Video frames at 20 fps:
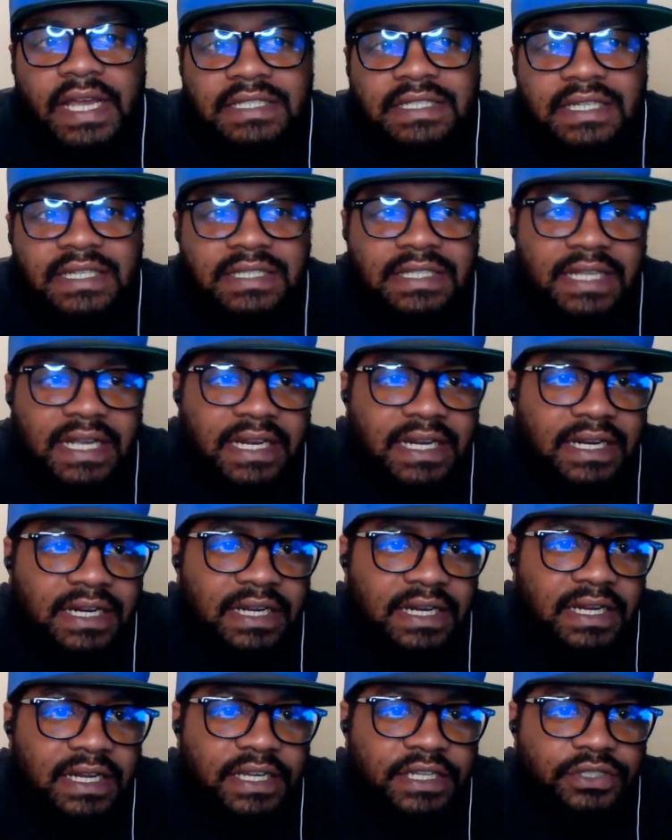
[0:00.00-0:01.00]
as I stated
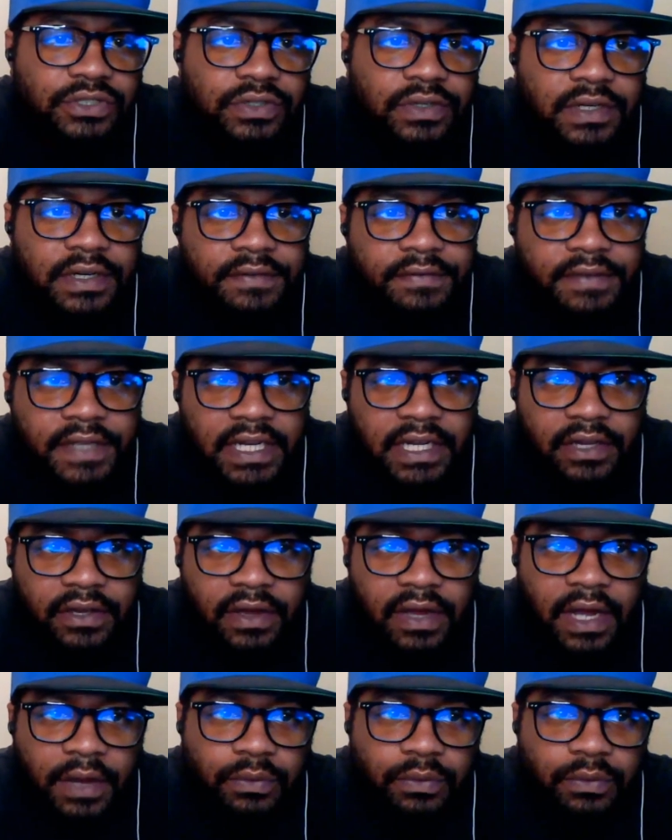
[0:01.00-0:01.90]
in the intro of the video,